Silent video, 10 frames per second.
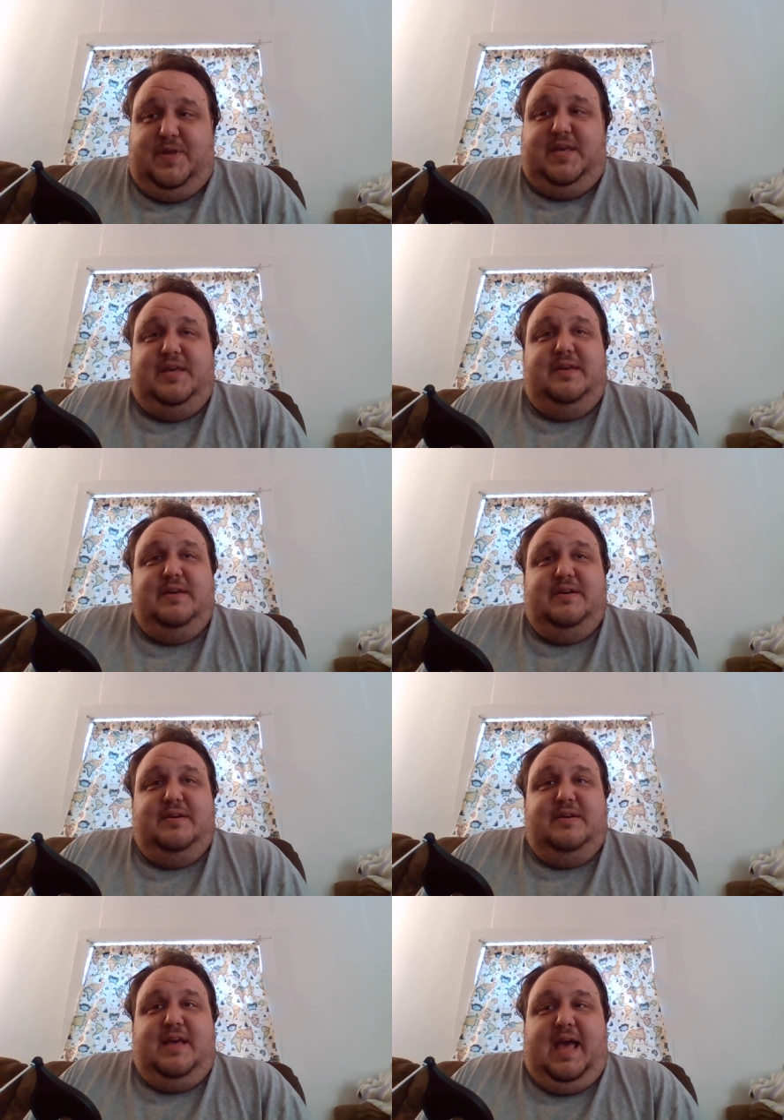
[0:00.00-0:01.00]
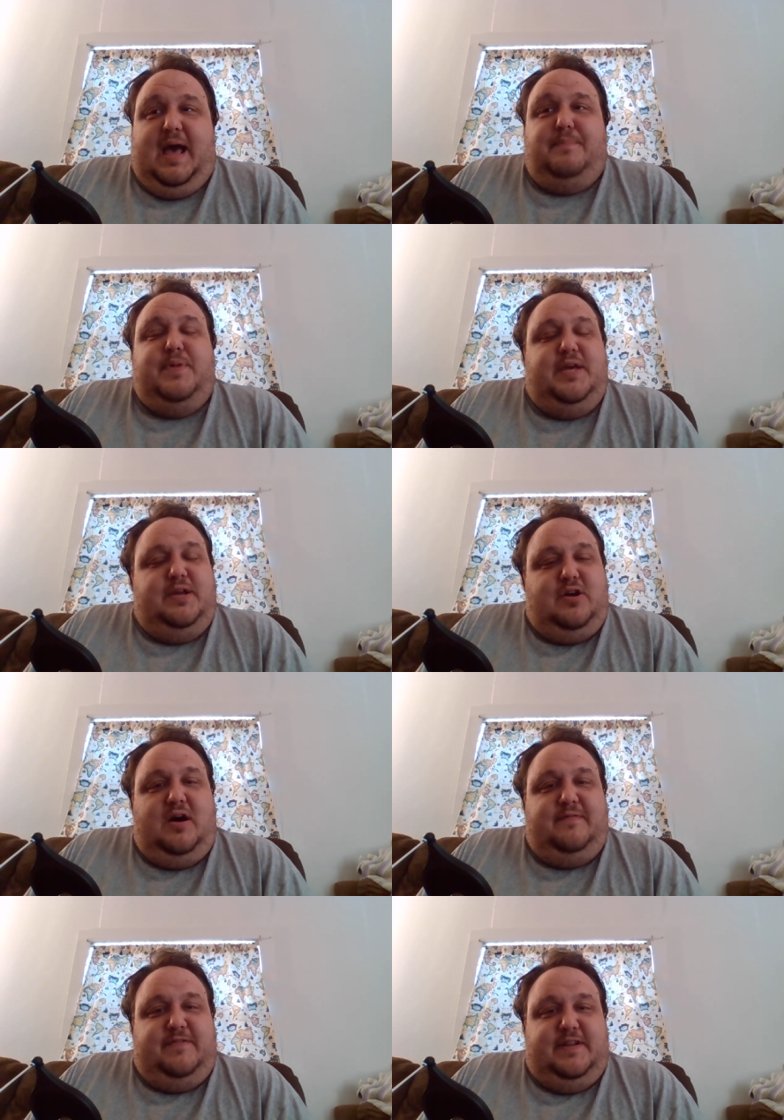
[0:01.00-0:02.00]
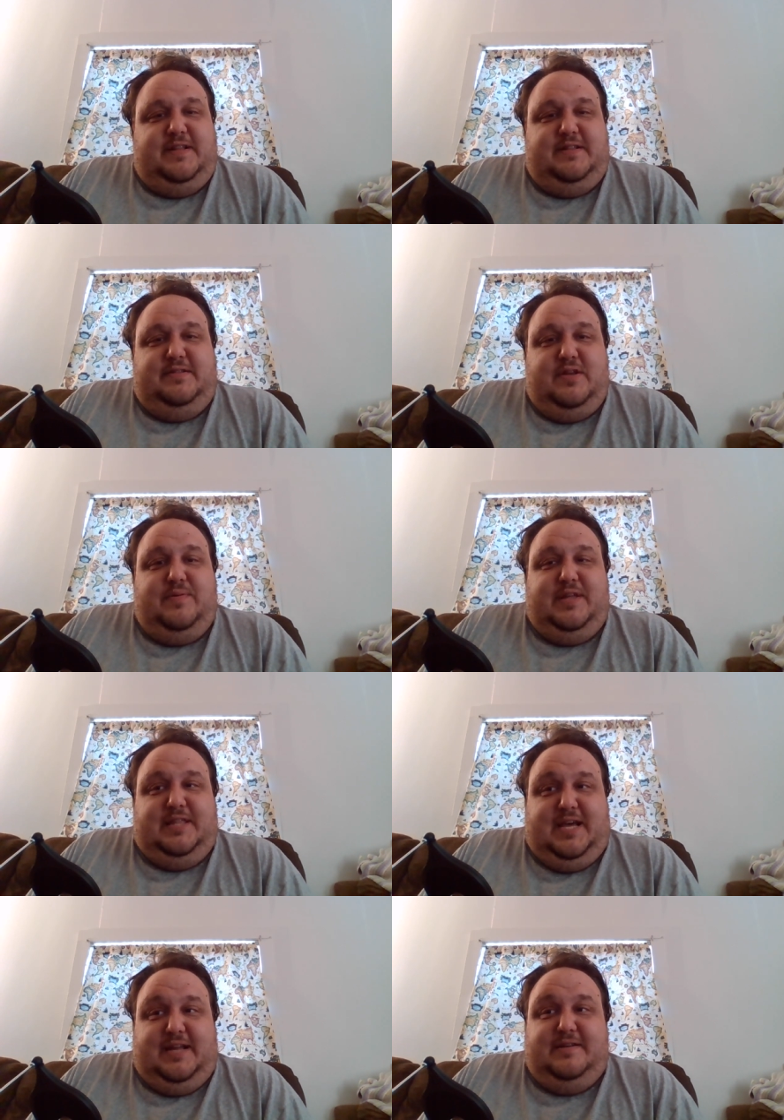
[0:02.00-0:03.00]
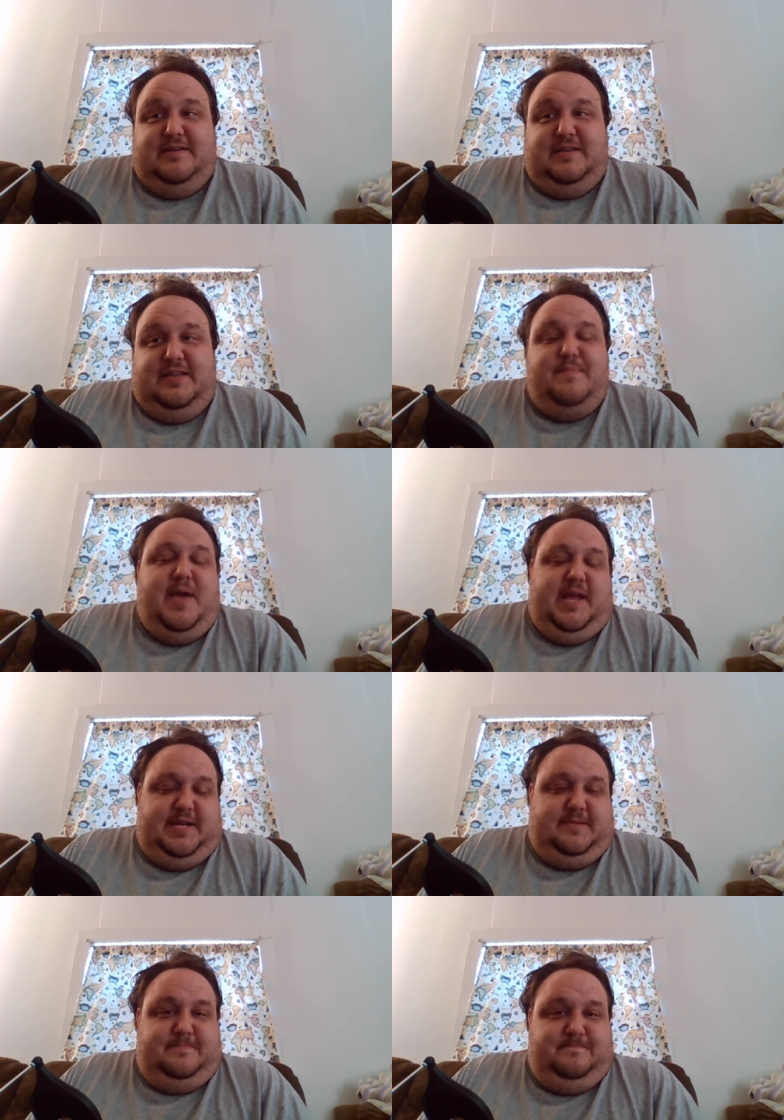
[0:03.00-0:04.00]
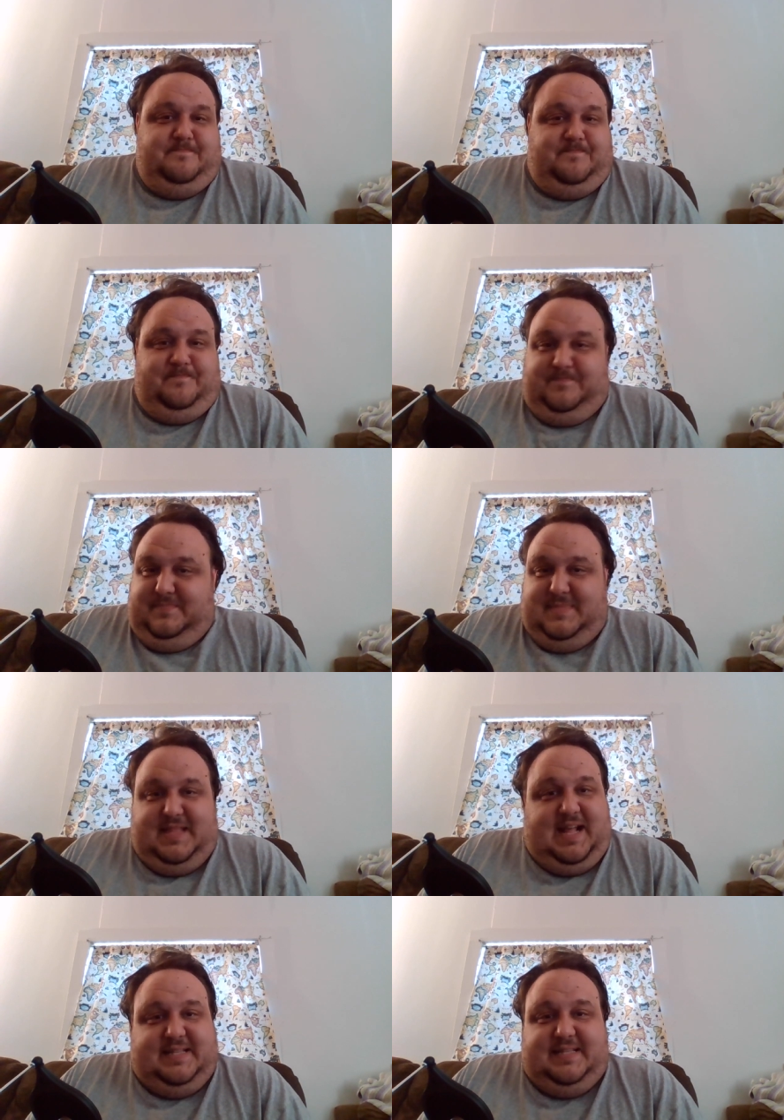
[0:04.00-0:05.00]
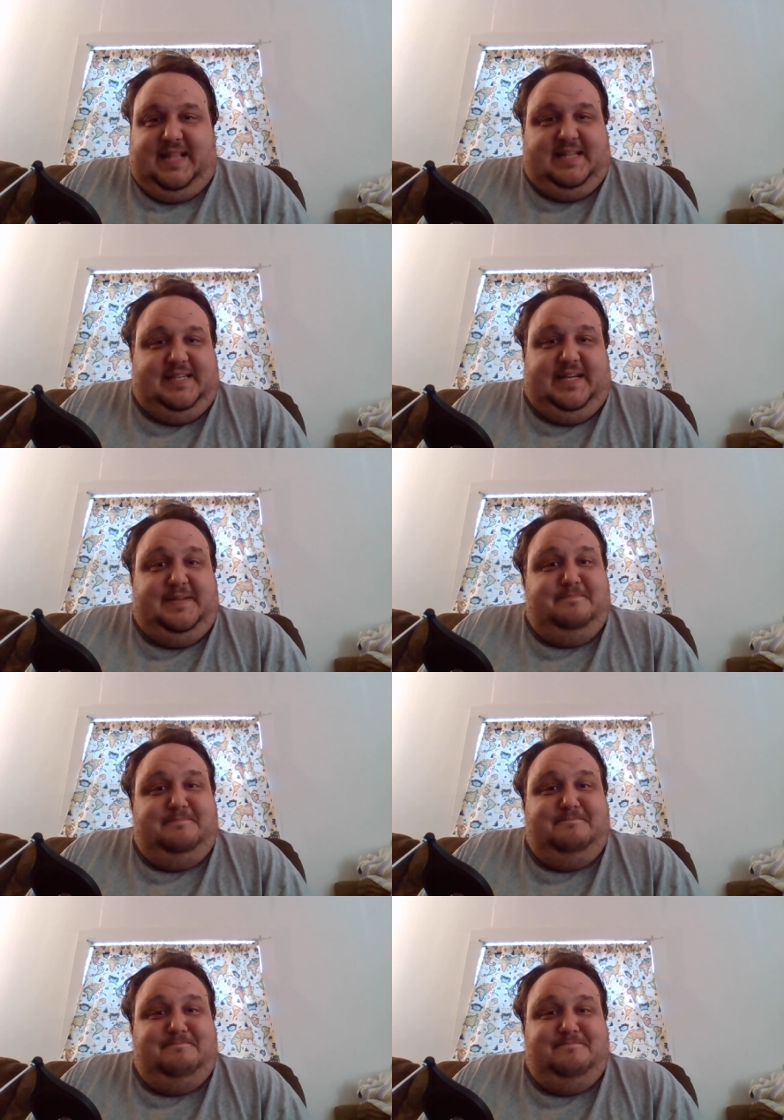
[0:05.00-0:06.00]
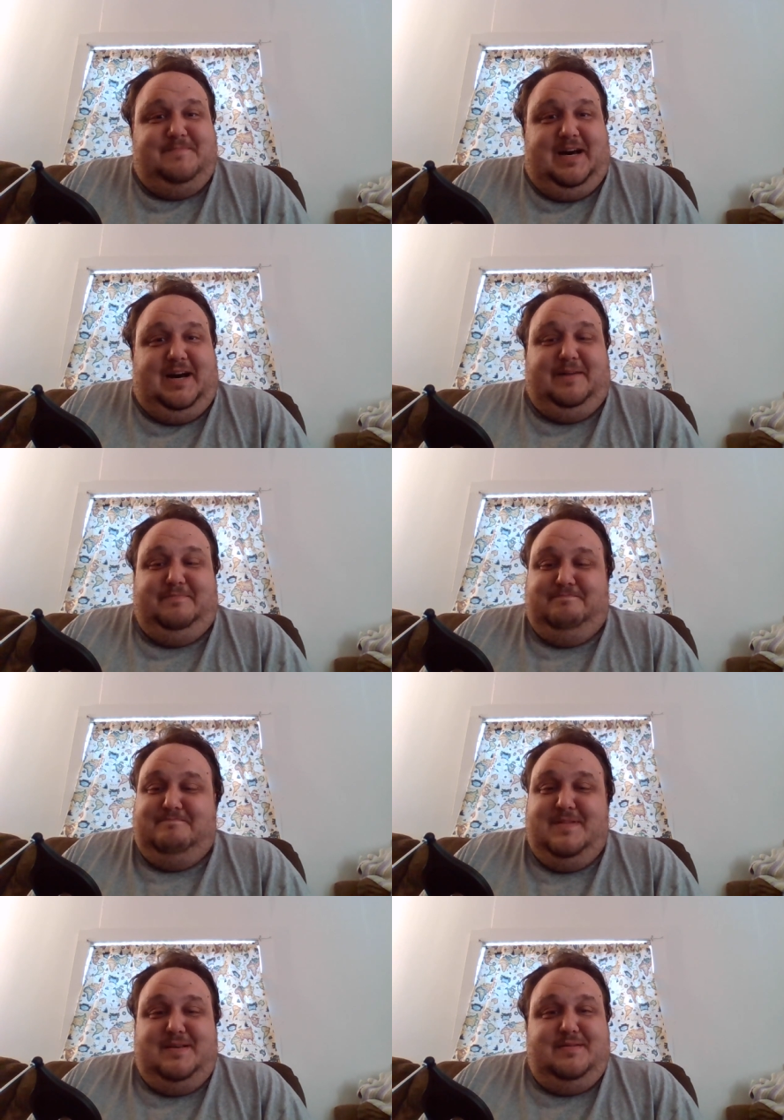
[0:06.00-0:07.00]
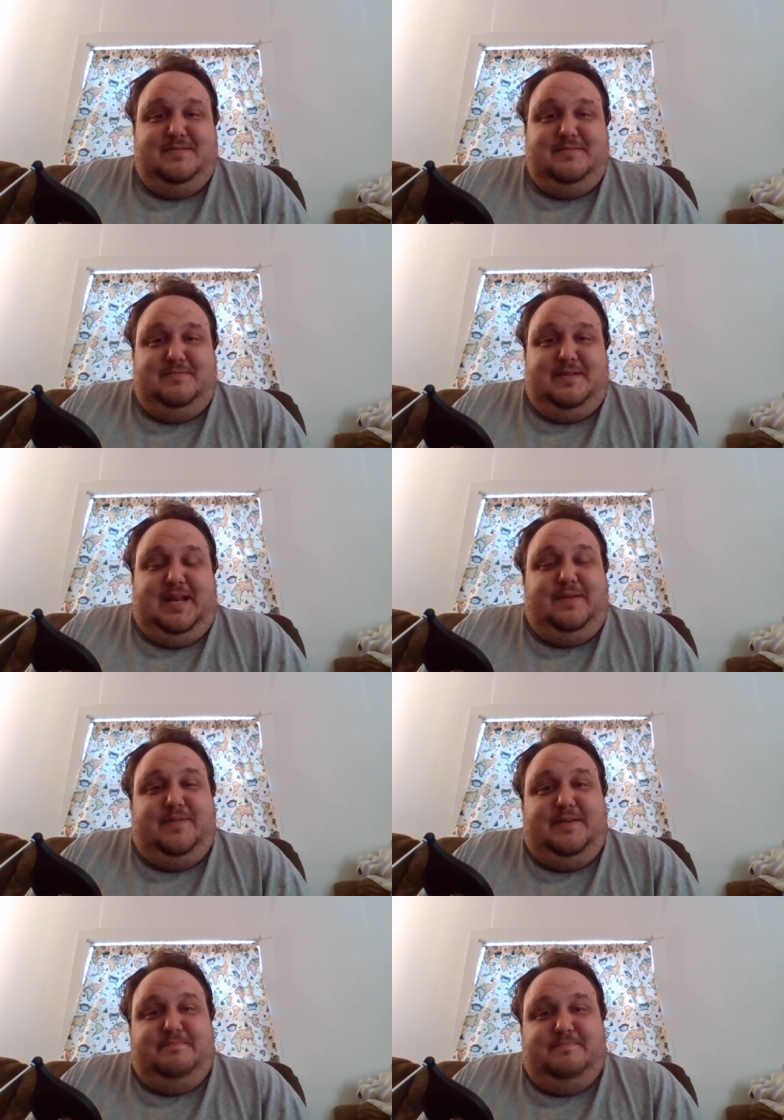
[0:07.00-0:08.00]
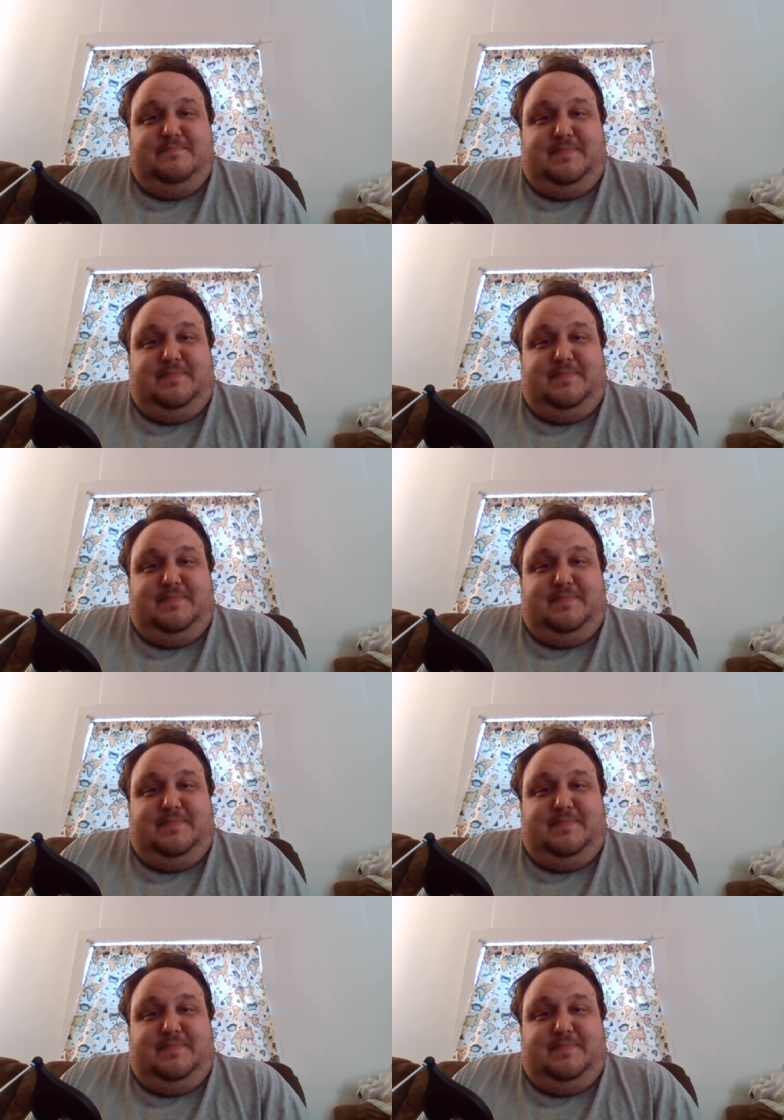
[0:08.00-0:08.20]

be happy and confident in knowing that you made it. That that's it. Um, anyway,